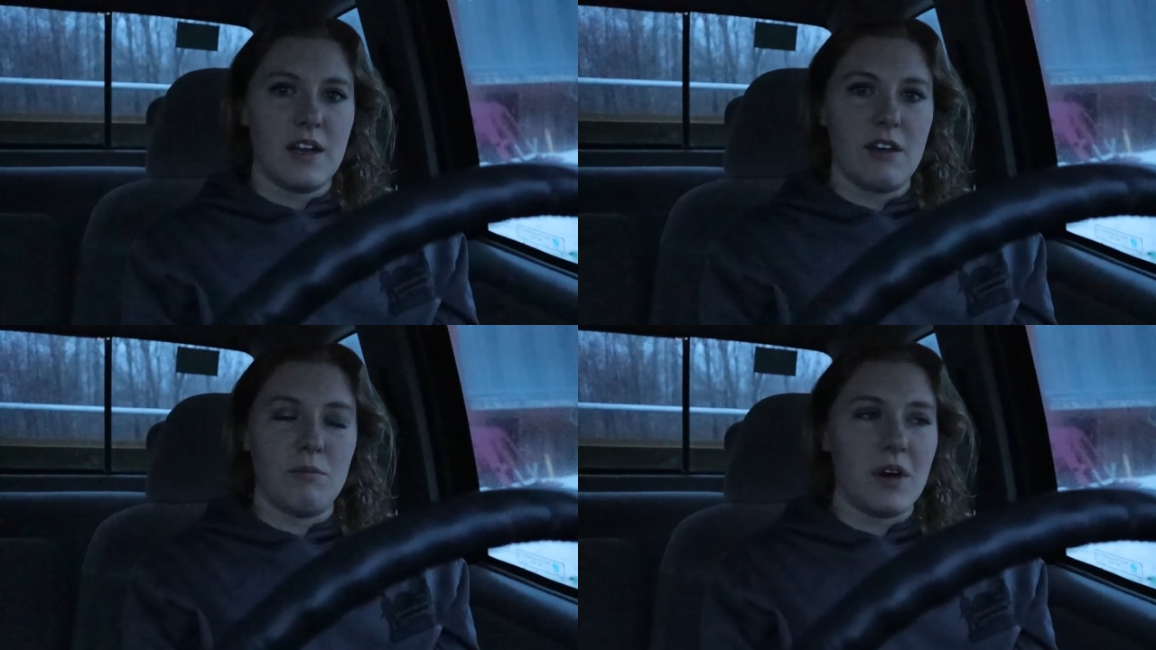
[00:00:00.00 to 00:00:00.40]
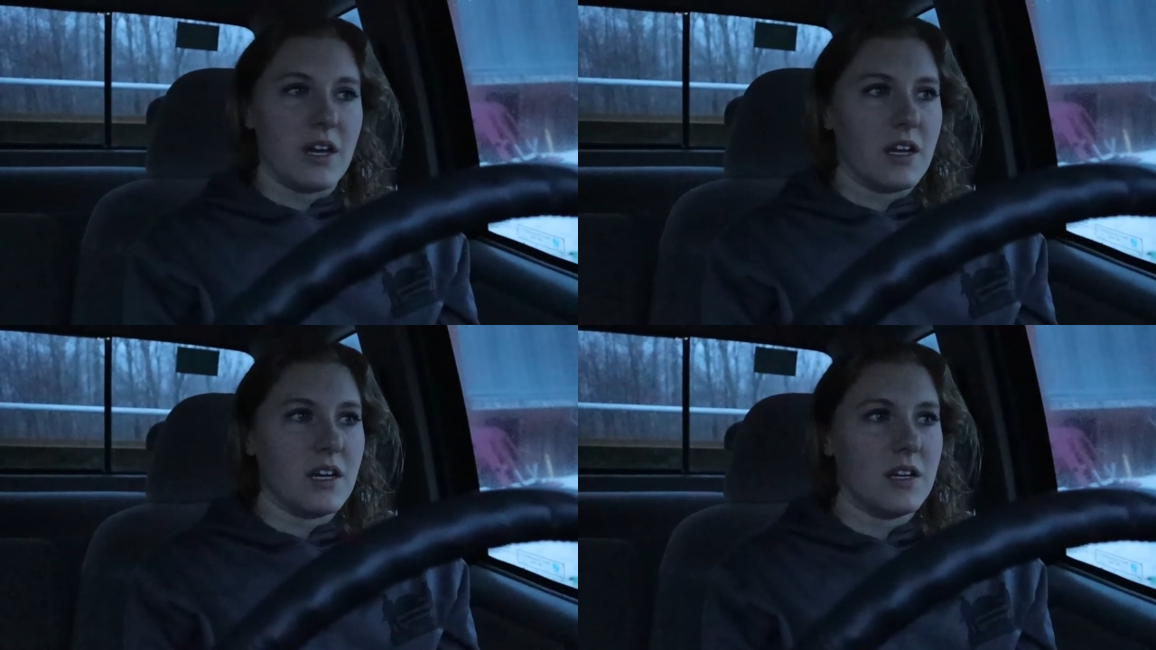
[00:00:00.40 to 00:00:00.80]
Have
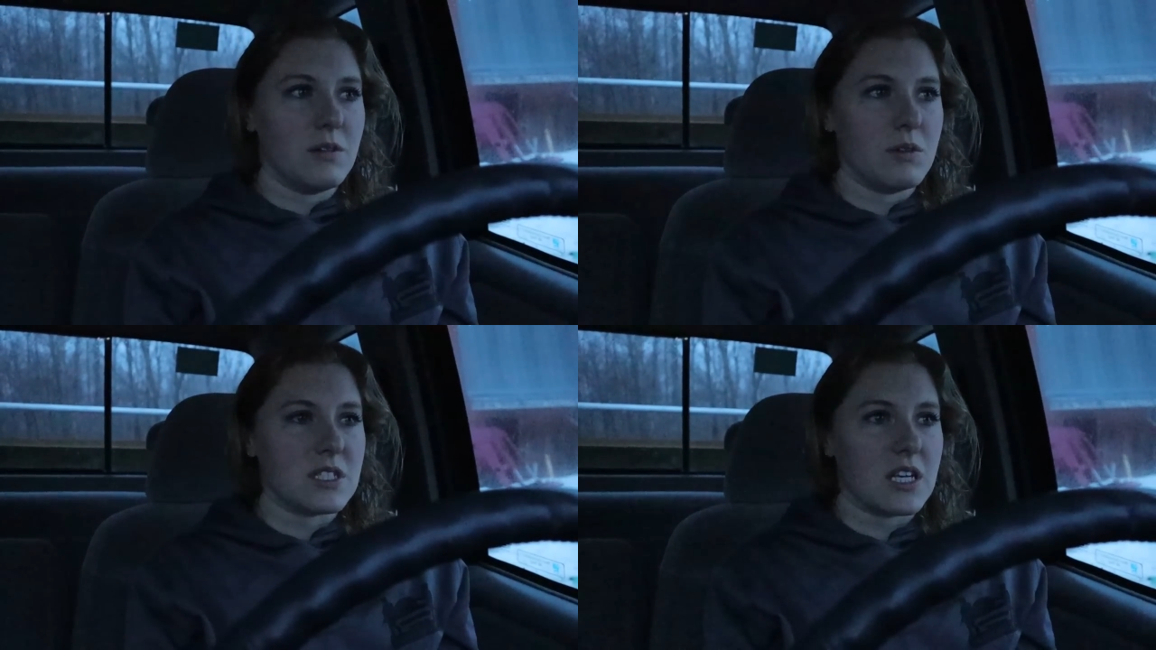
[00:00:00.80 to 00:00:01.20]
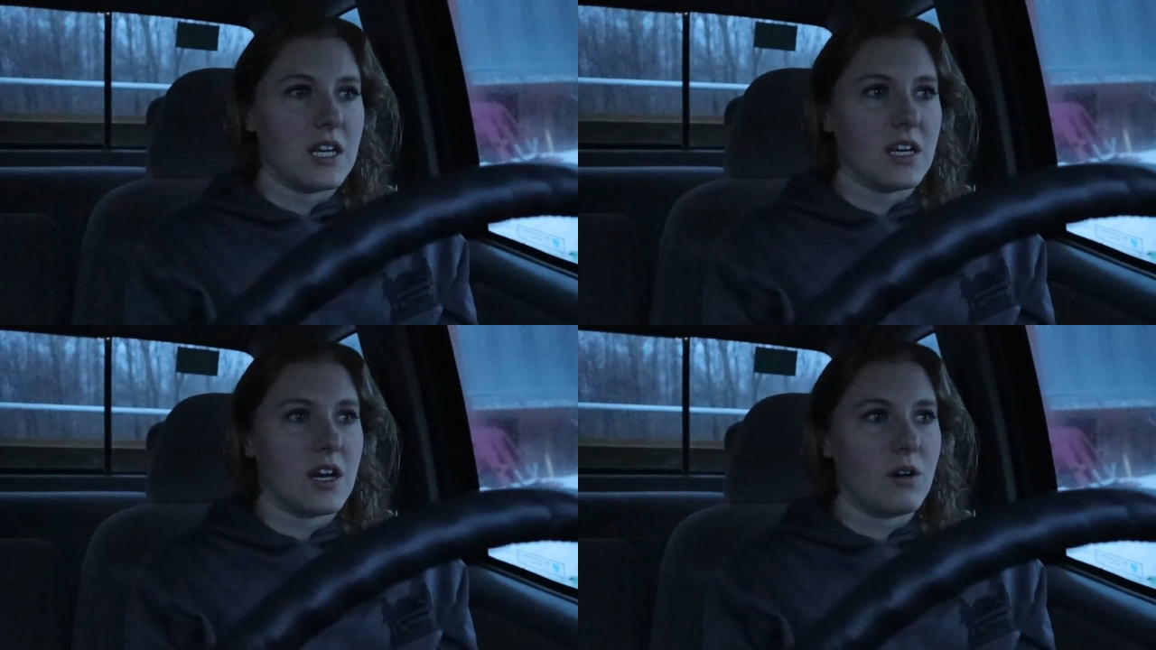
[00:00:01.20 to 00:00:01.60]
my
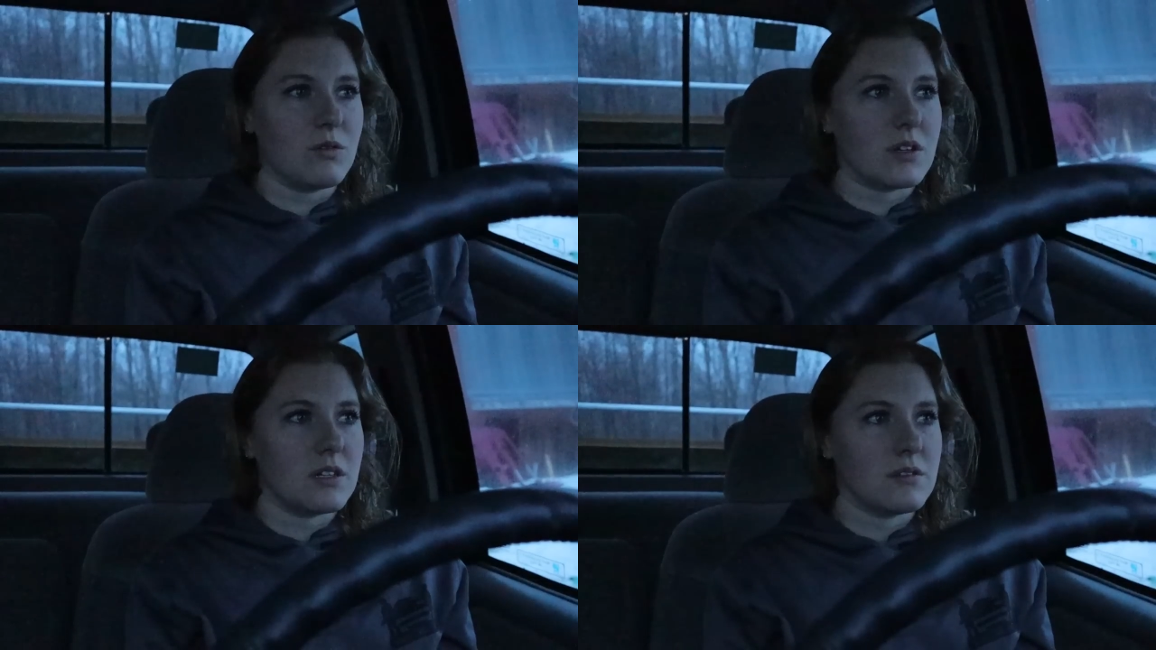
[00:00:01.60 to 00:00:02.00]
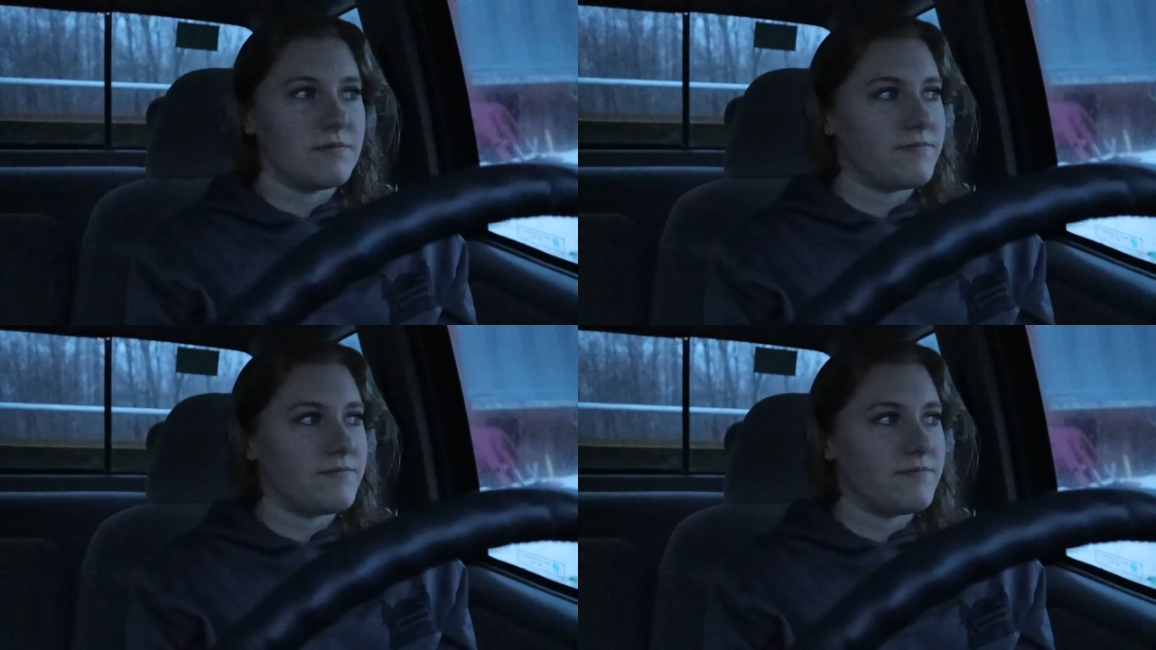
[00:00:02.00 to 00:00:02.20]
whiskey and coke.